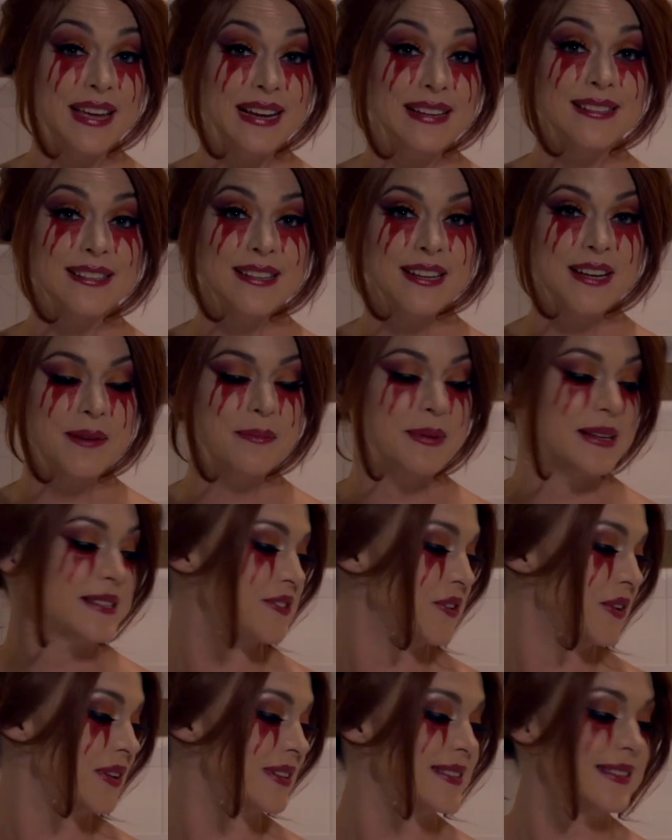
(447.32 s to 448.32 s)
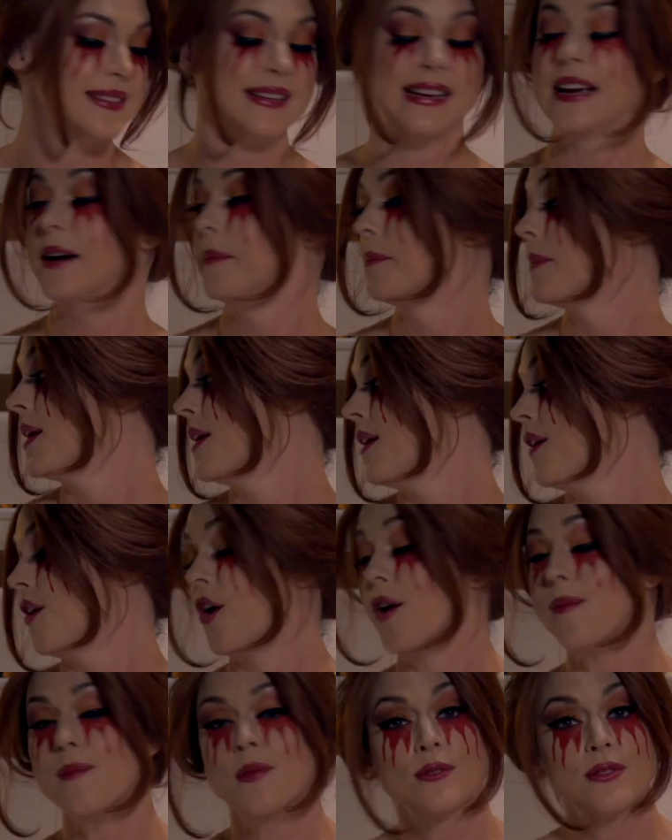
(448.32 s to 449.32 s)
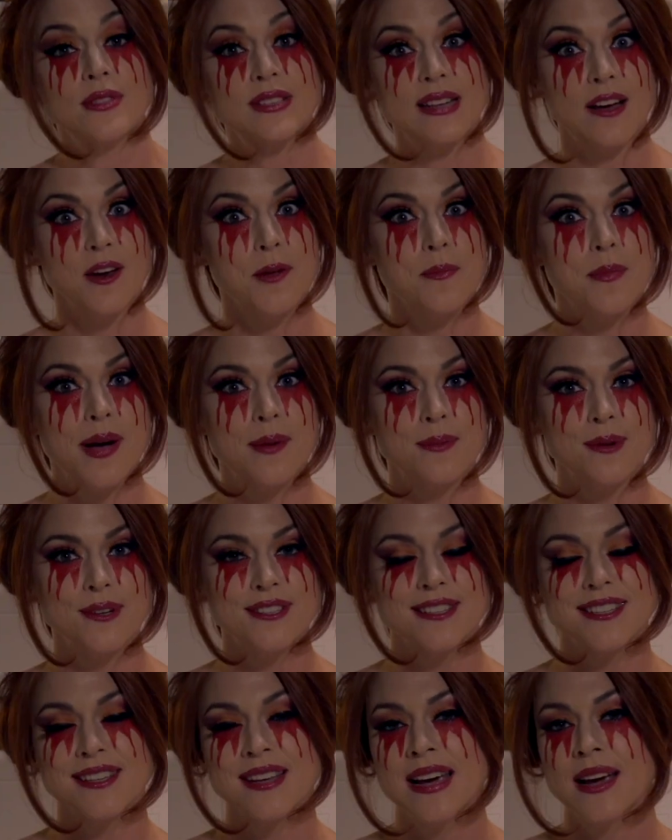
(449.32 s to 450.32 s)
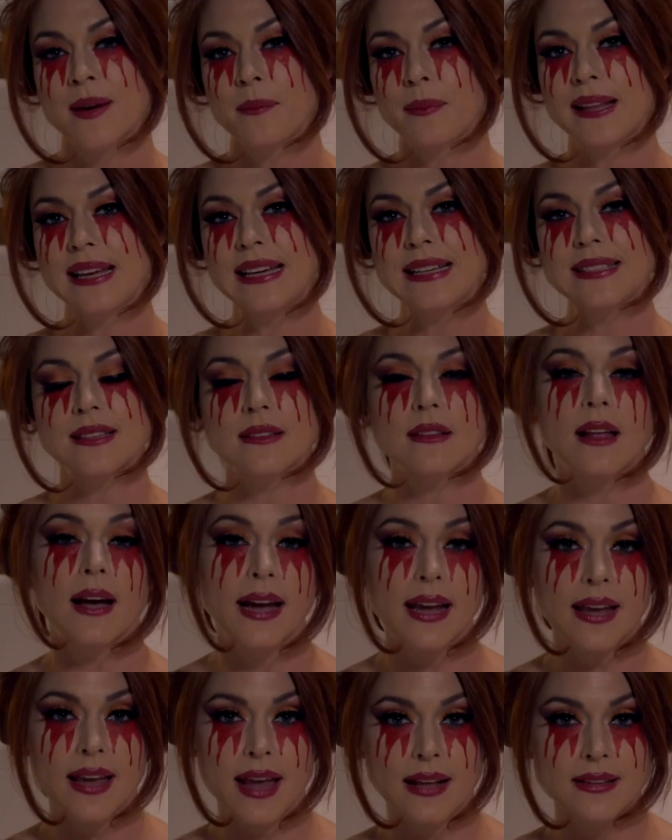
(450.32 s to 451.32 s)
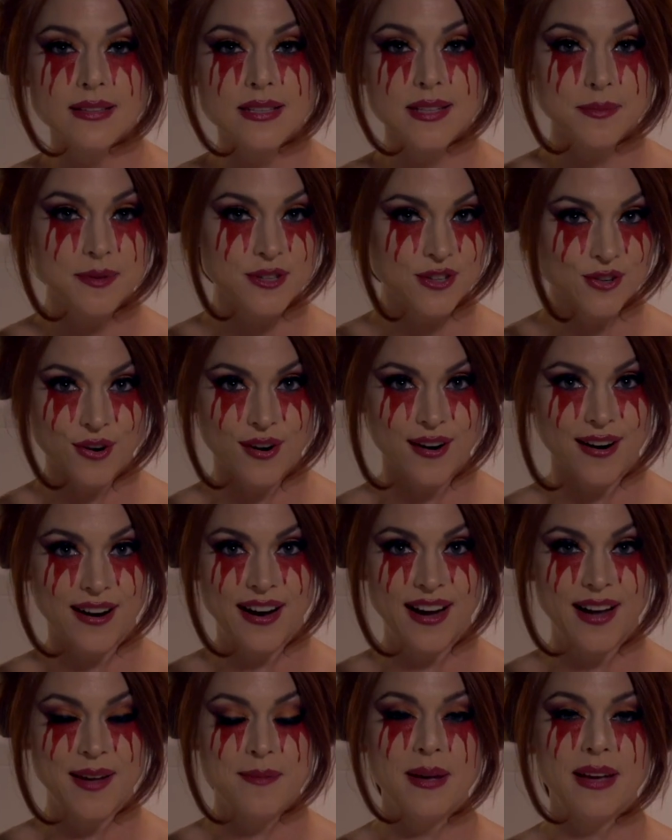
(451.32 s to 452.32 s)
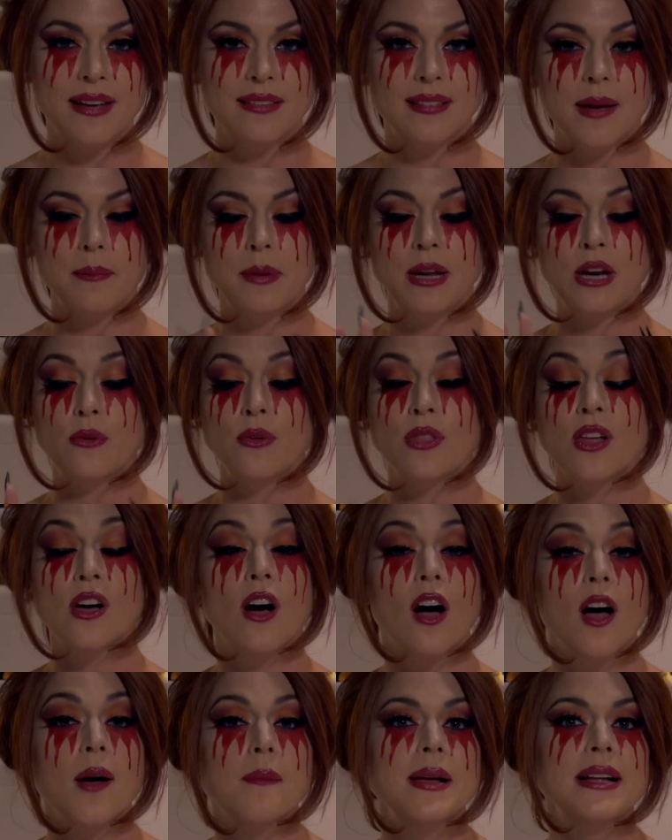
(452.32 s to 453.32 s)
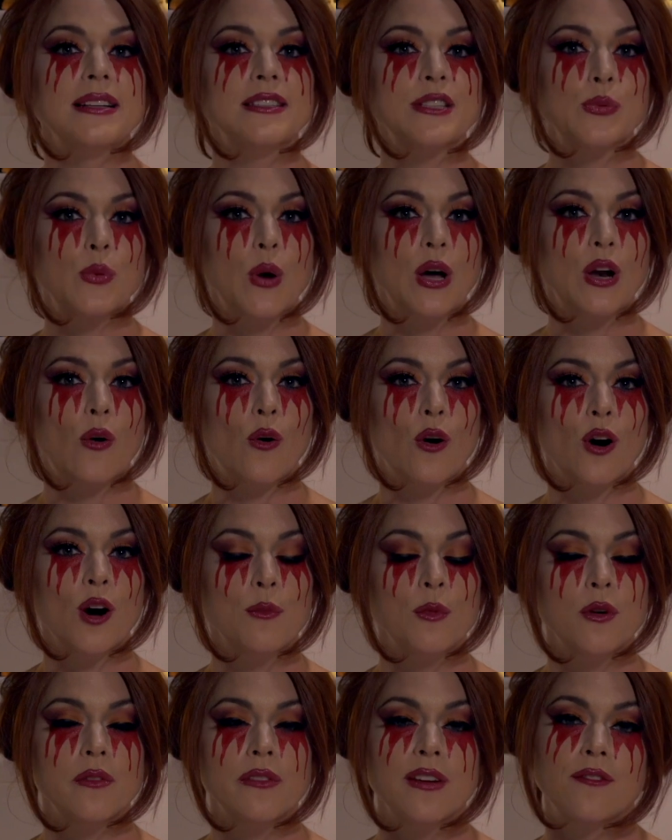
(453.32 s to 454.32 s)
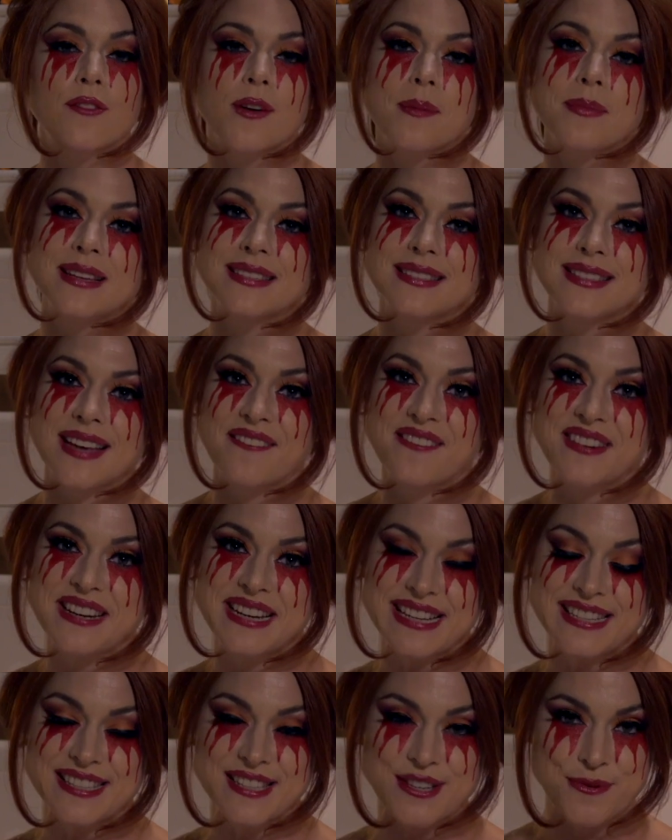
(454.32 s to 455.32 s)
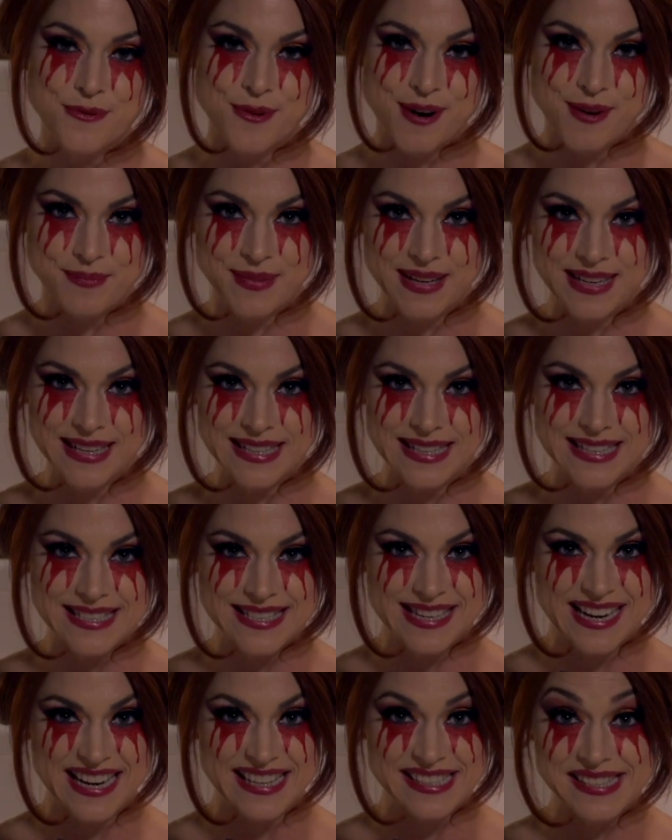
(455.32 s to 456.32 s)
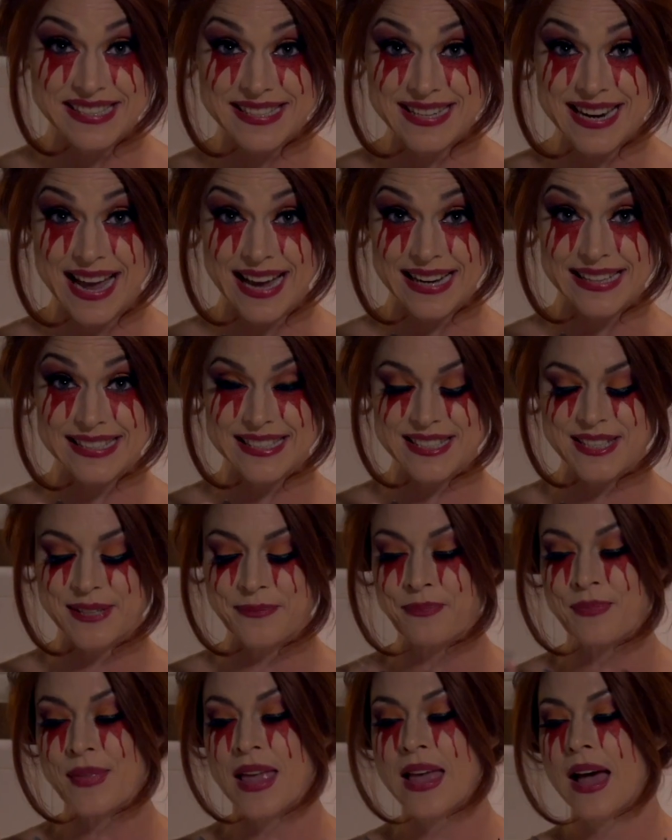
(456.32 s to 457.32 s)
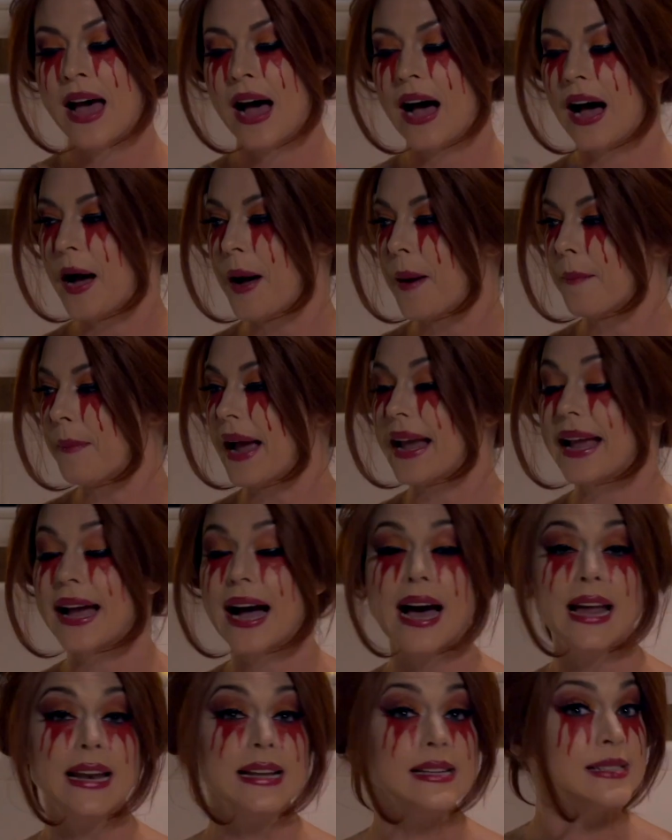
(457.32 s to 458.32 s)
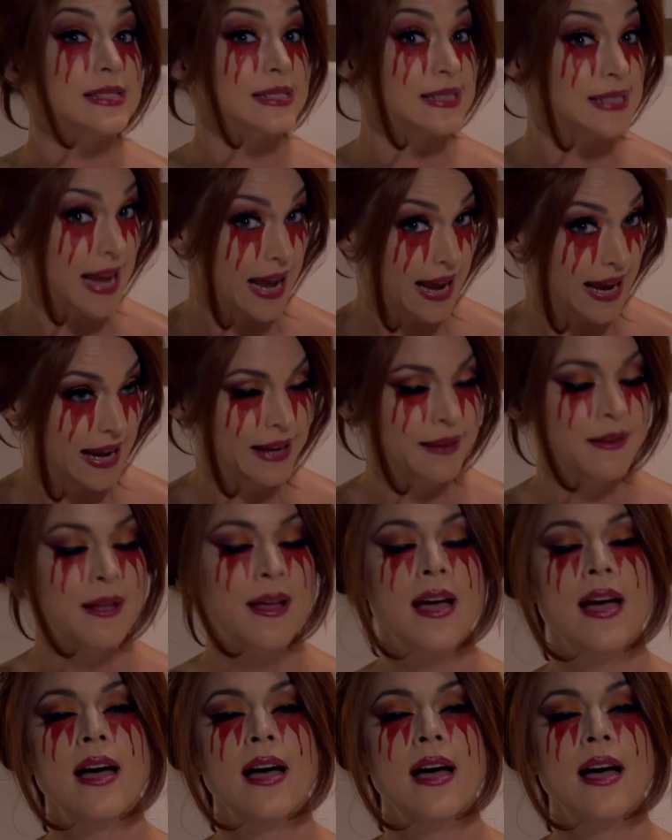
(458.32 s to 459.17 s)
things up. As you can see, I'm almost out of bubbles. Please like and subscribe, and let me know in the comments what horror movie from the 70s you want me to discuss next. I gotta say,